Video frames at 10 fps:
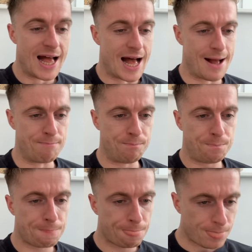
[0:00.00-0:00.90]

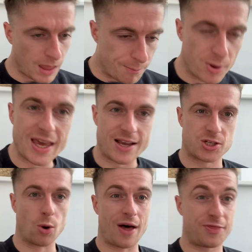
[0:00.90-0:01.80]
But yeah,
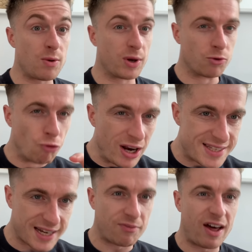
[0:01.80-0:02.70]
so I think we can really
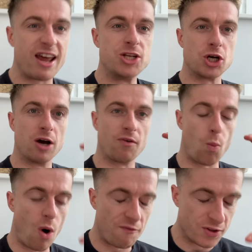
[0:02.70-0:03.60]
take advantage of
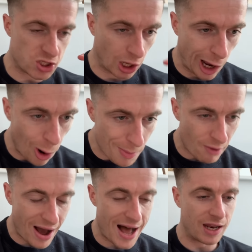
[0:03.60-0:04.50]
Watford's low
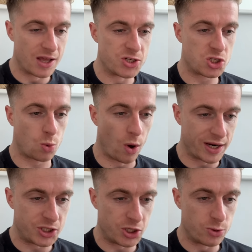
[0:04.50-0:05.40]
morale and squad
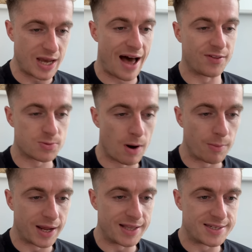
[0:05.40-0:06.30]
issues at this
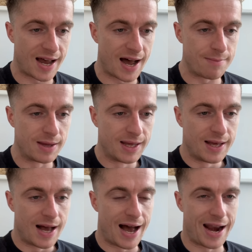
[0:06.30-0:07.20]
moment in time.
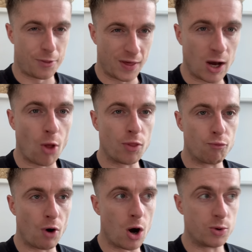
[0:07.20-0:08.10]
And I think on the
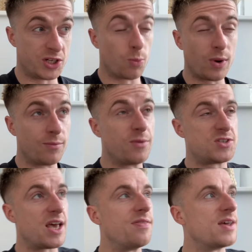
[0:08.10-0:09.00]
road, you know, we've
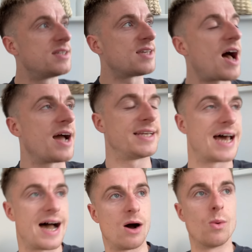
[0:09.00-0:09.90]
seen this side
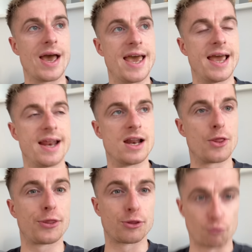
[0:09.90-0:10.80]
now in
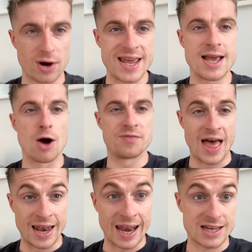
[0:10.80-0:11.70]
three of
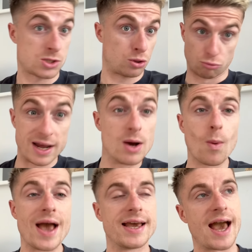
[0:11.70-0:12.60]
their last three
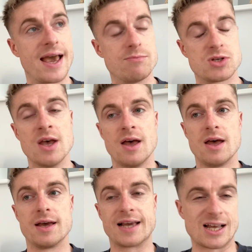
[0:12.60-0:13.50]
away games.
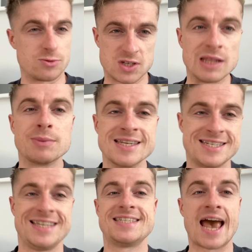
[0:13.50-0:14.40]
Guys, we've seen them
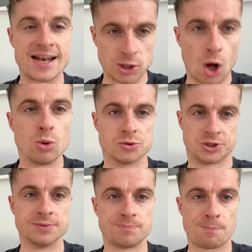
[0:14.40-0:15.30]
concede 10 goals.